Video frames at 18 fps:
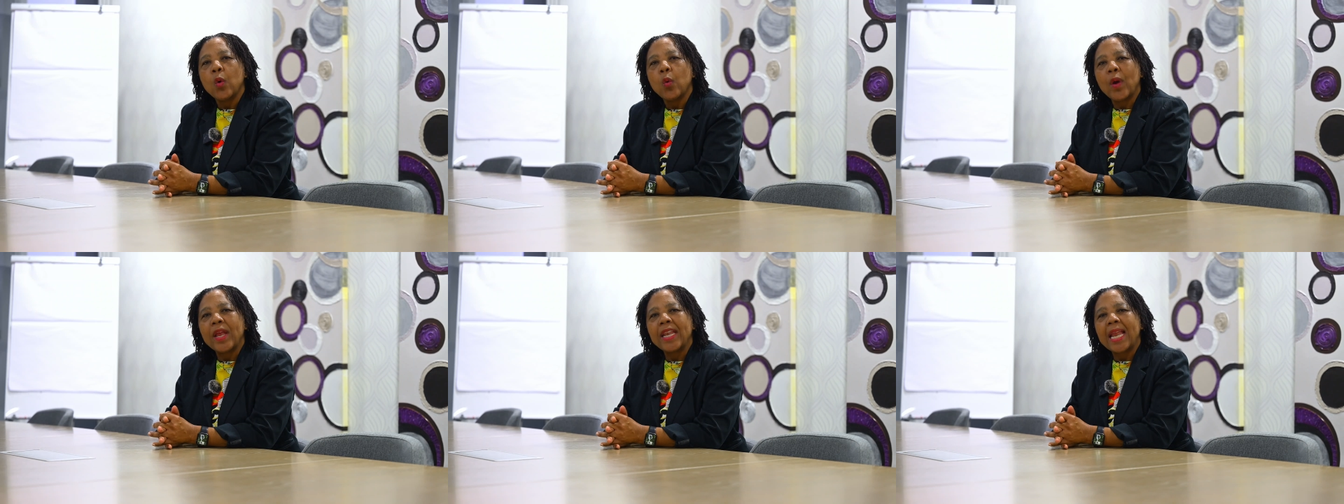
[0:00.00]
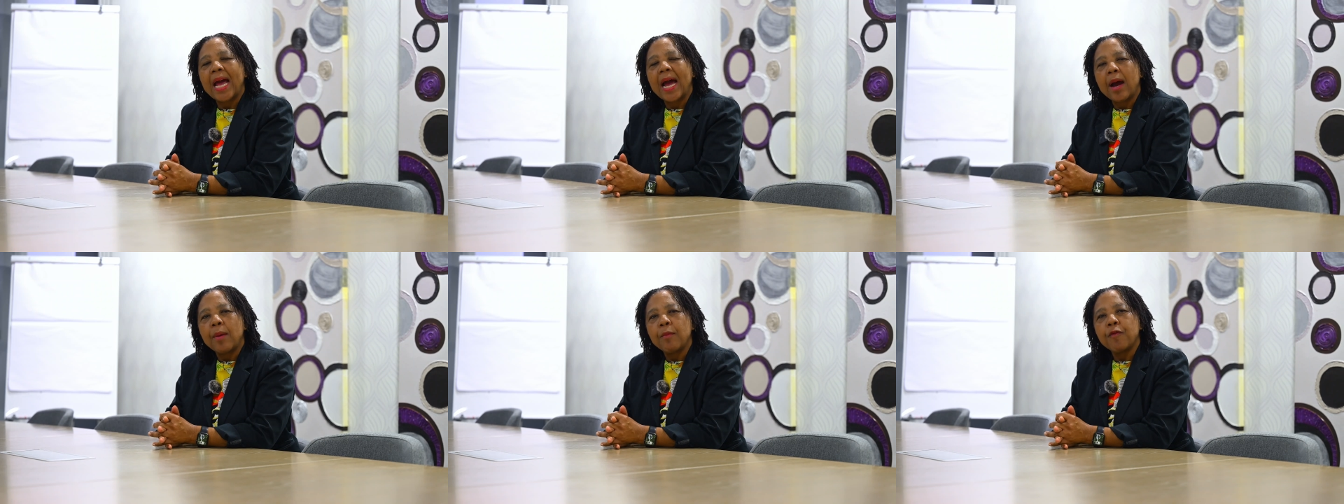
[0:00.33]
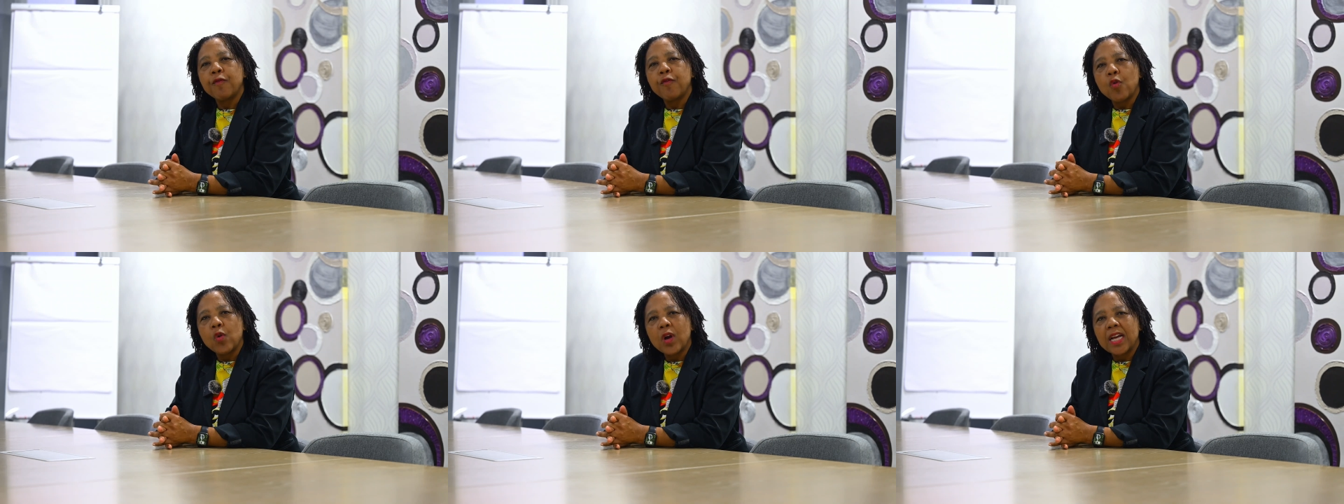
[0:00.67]
when I'm
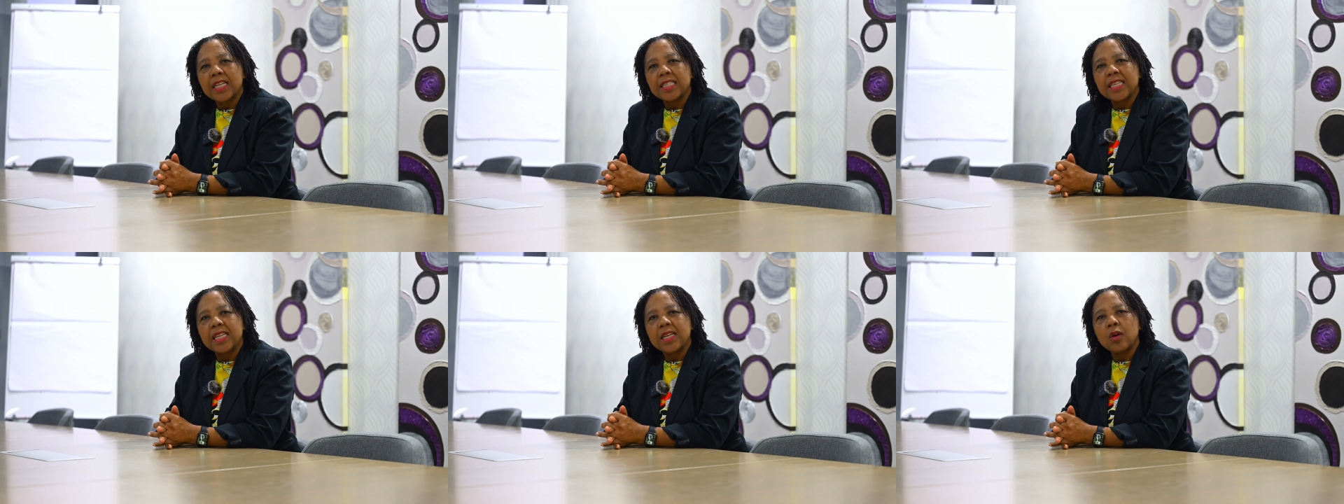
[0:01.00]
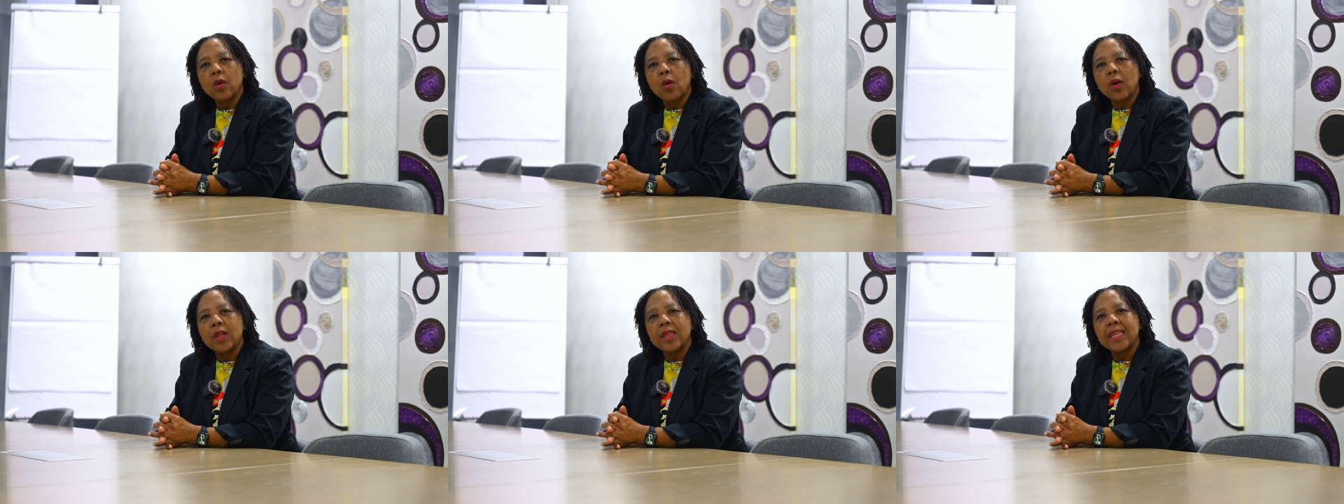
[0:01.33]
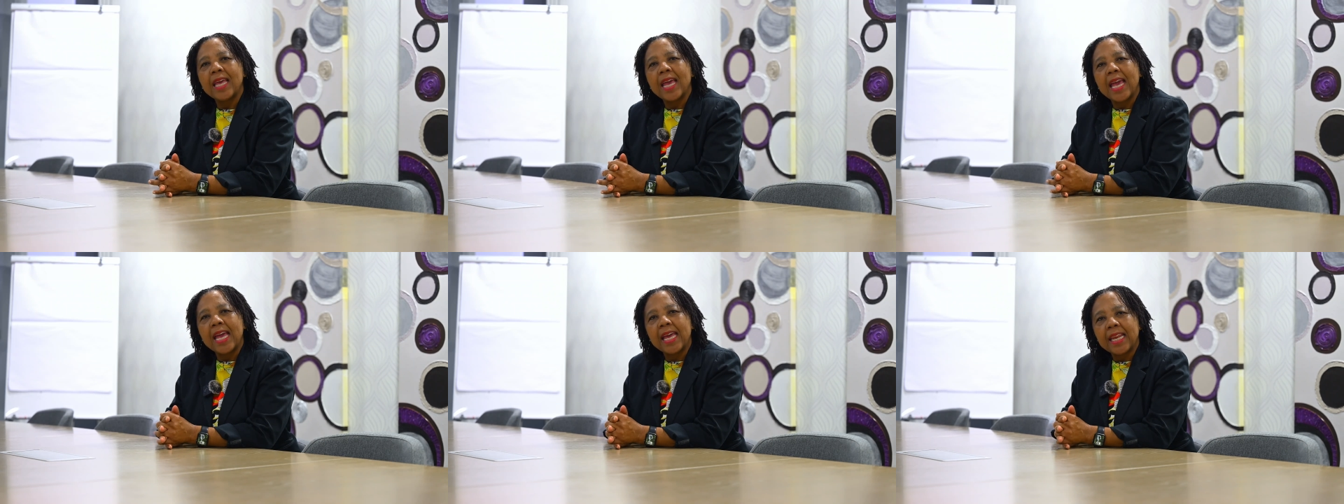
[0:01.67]
focusing on
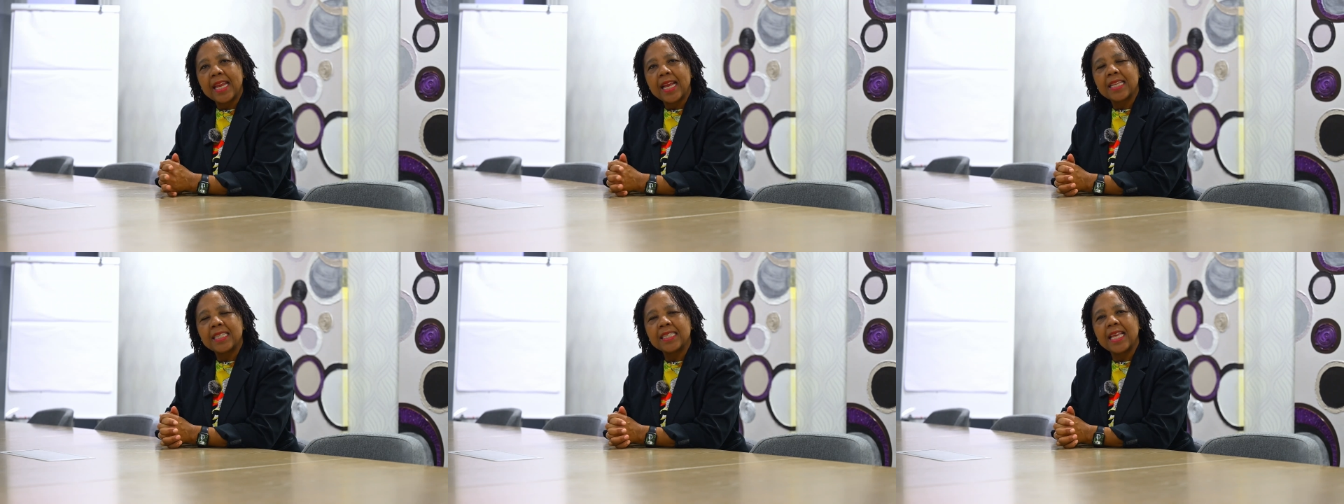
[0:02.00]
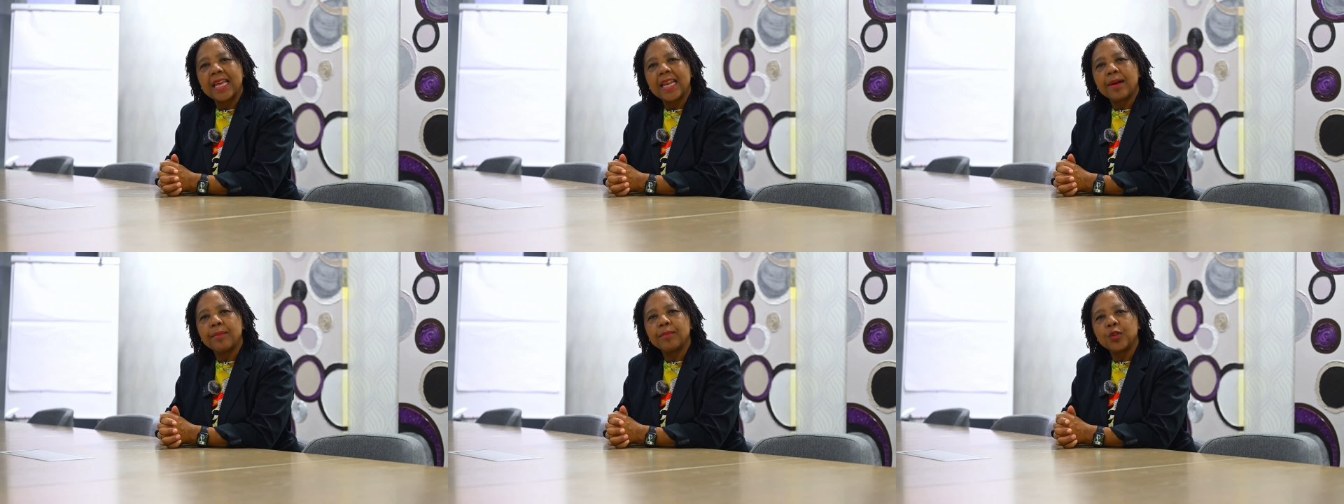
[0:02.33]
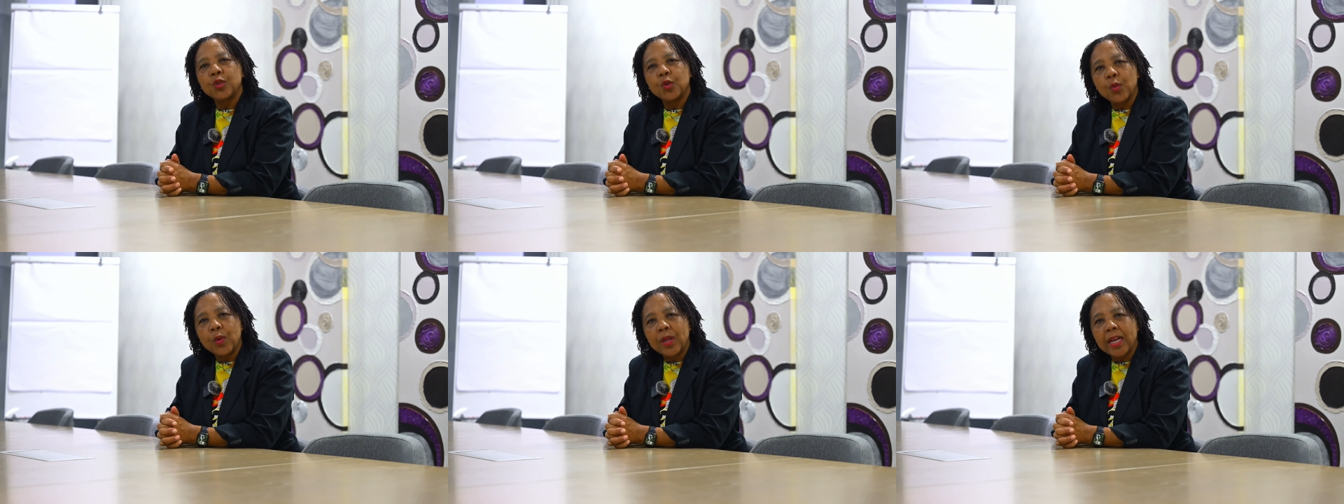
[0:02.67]
the areas that I'm
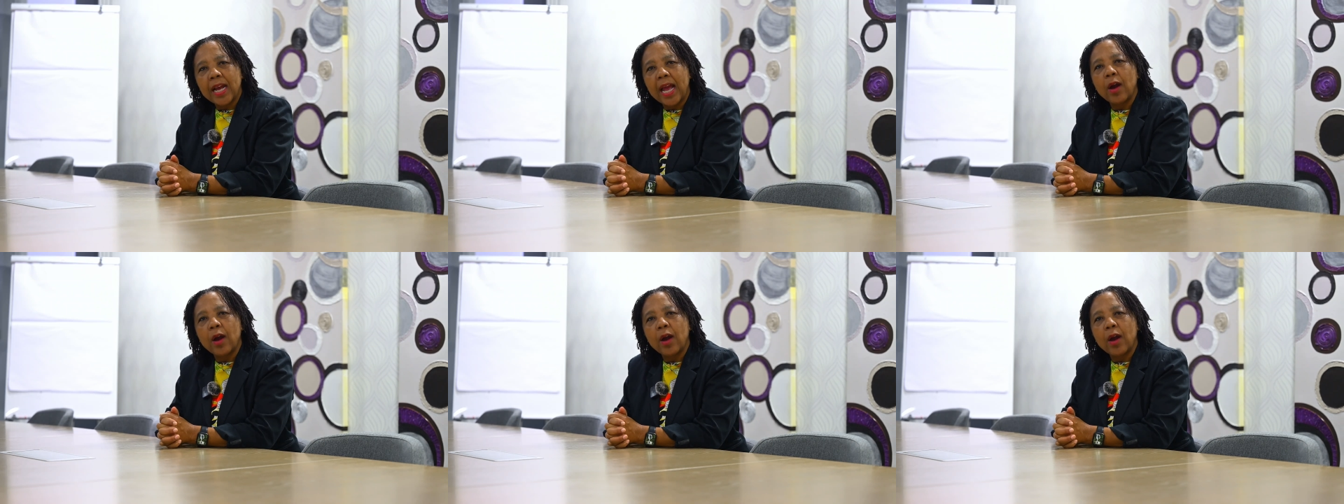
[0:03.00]
doing,